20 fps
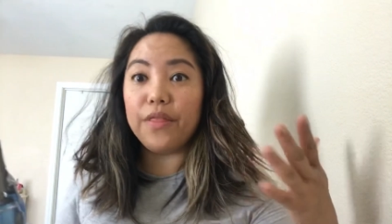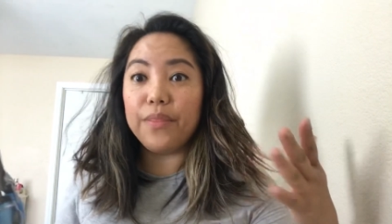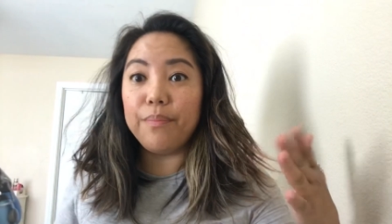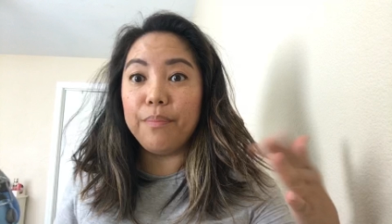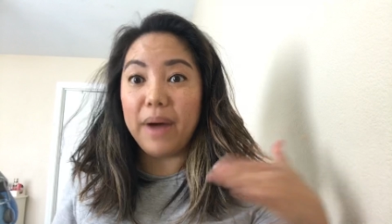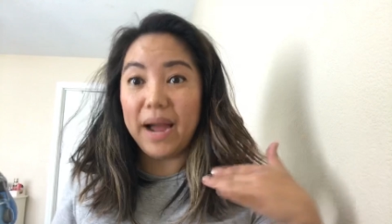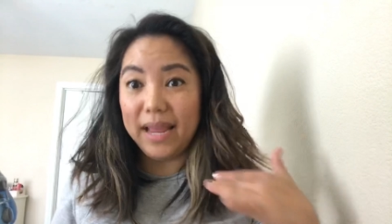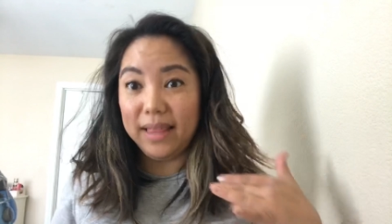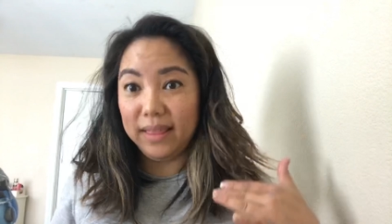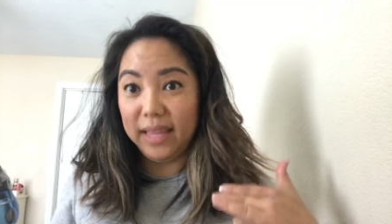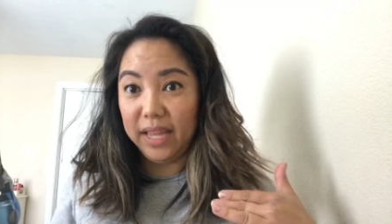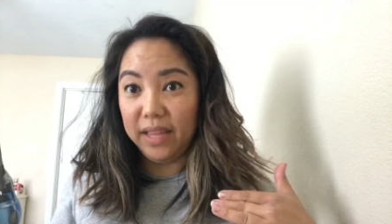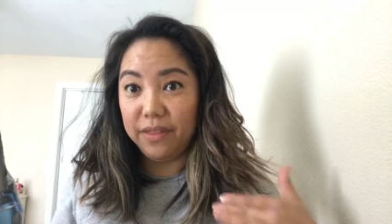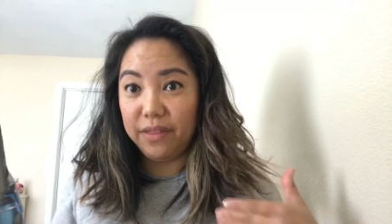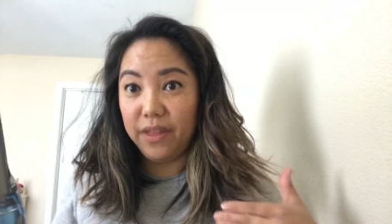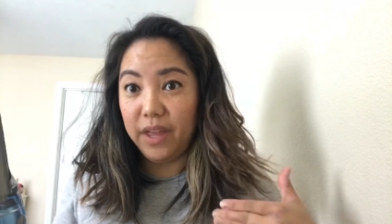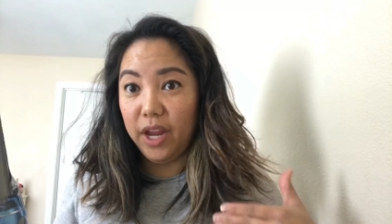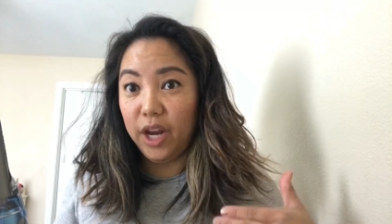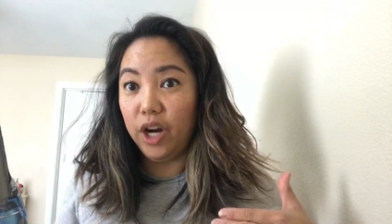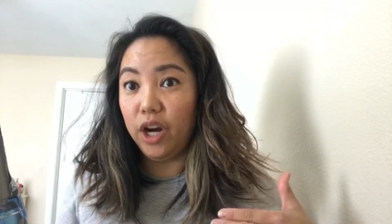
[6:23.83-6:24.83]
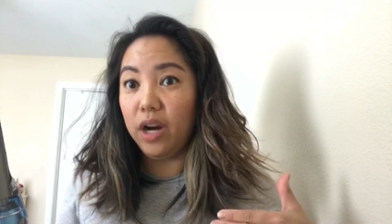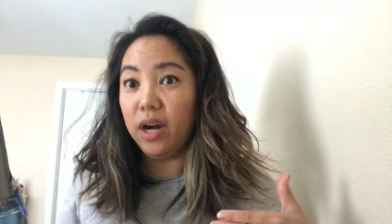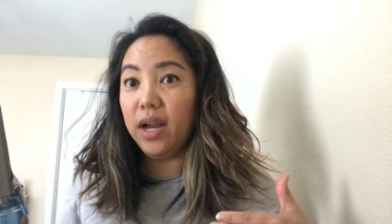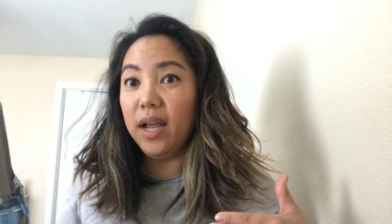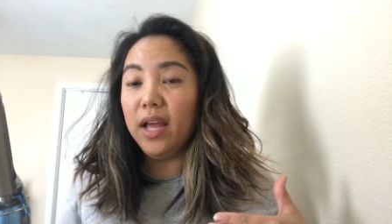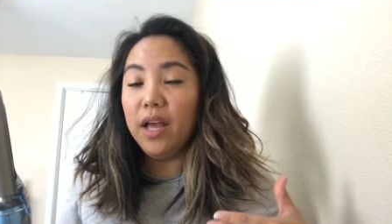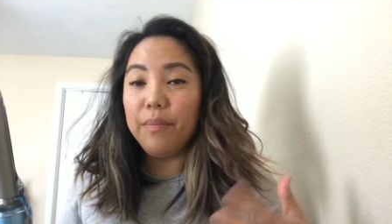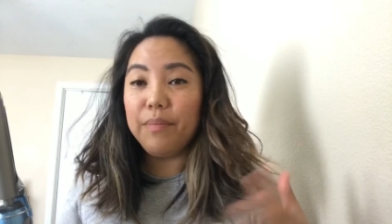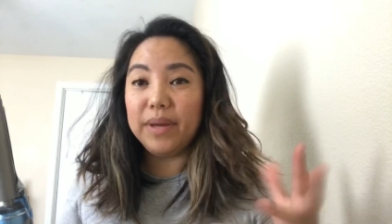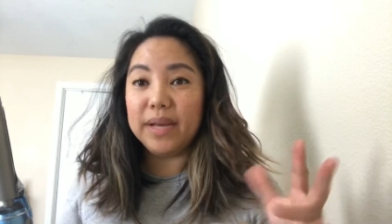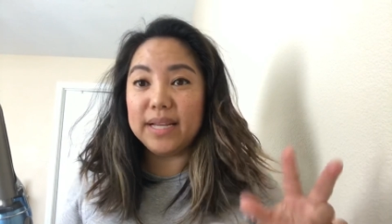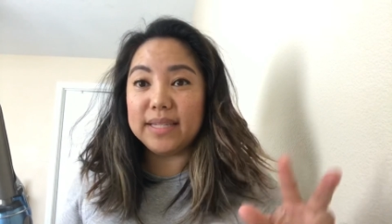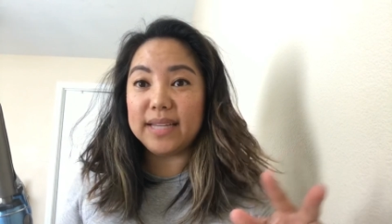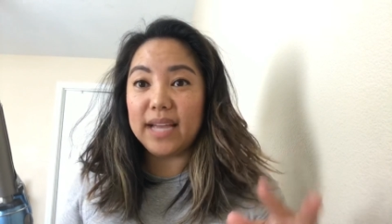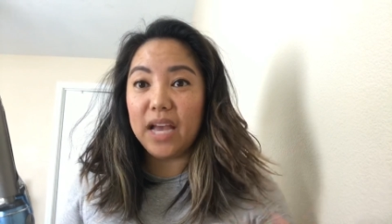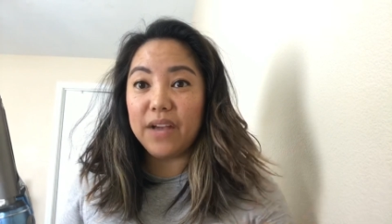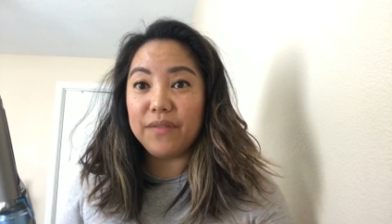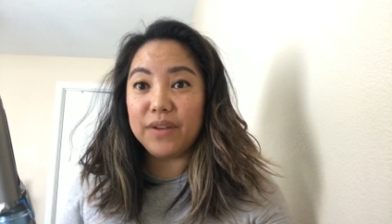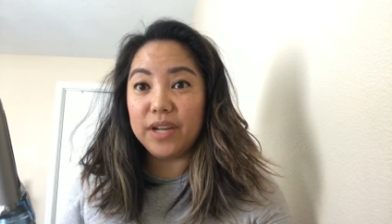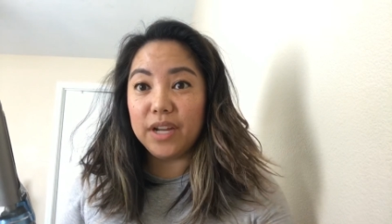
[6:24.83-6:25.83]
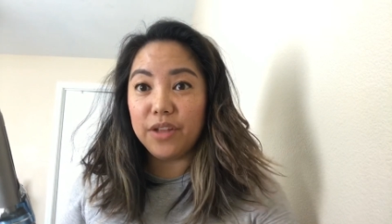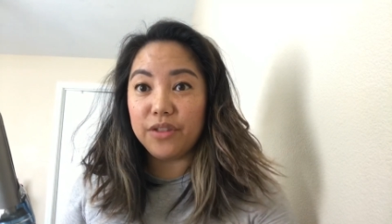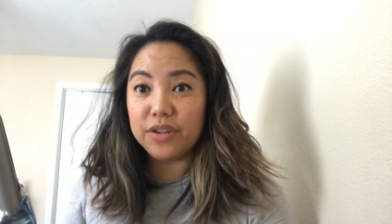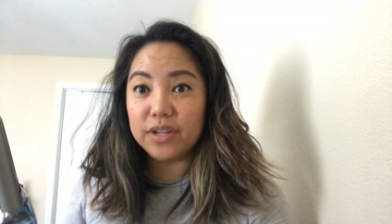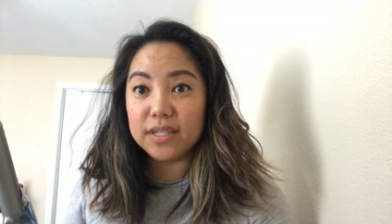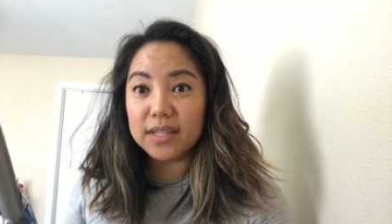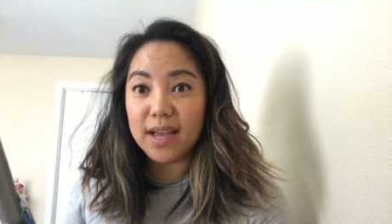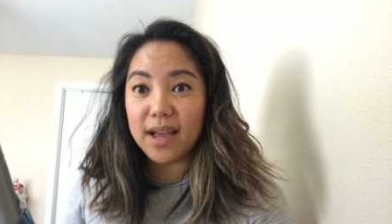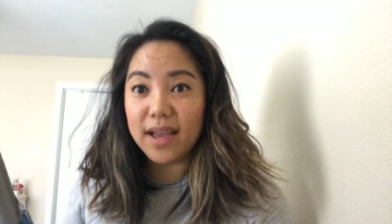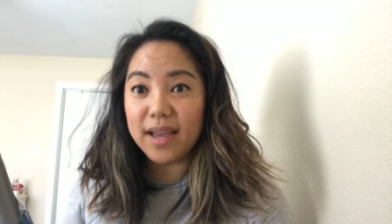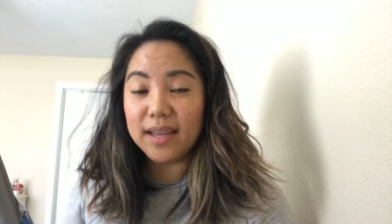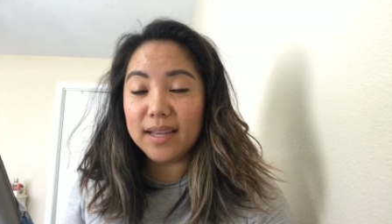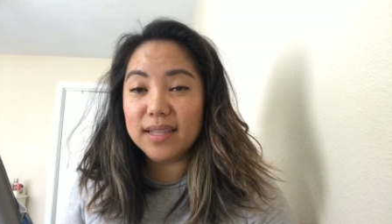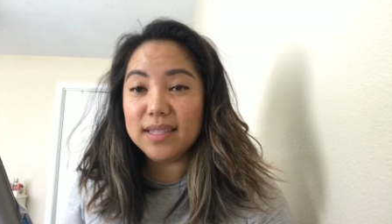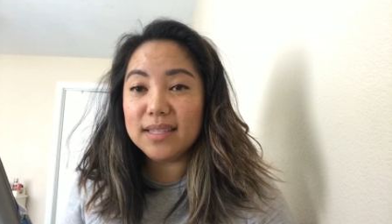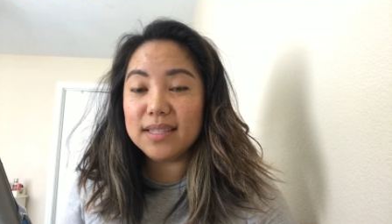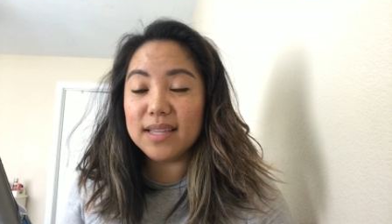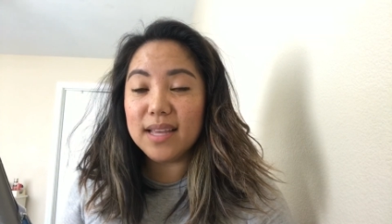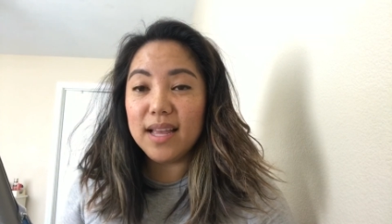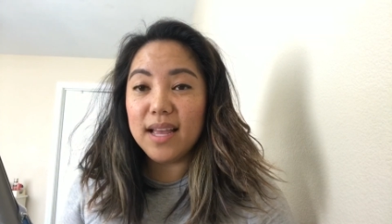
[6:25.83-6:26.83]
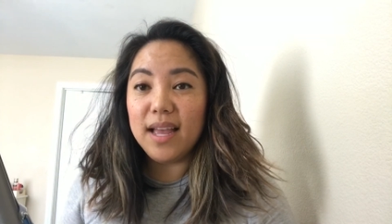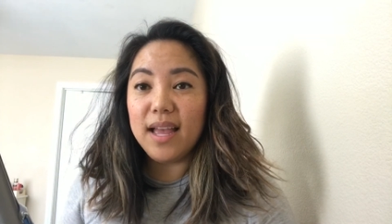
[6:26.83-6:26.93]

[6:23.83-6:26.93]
my length hair because I have another size